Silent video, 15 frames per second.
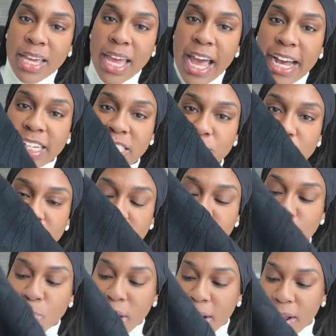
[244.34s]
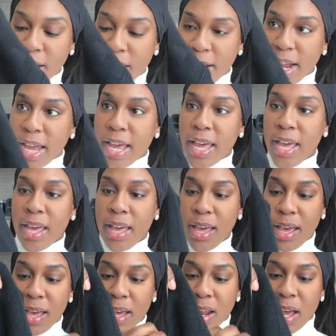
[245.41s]
cashmere sweater,
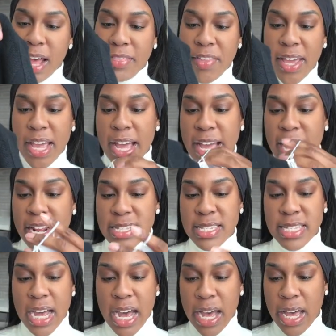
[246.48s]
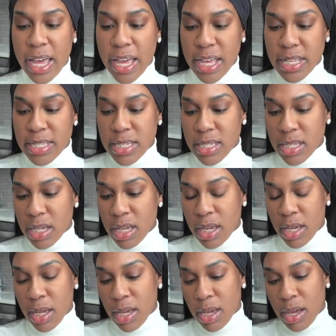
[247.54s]
and I think I got a size
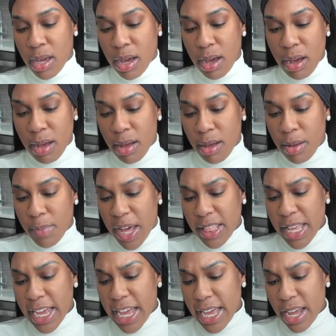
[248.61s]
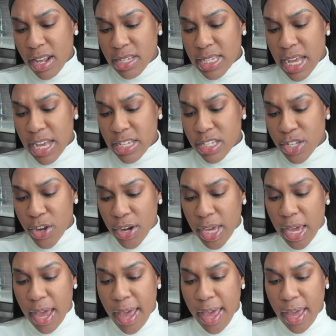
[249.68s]

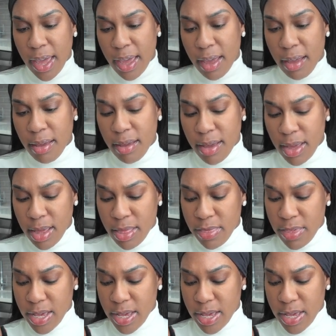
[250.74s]
38 in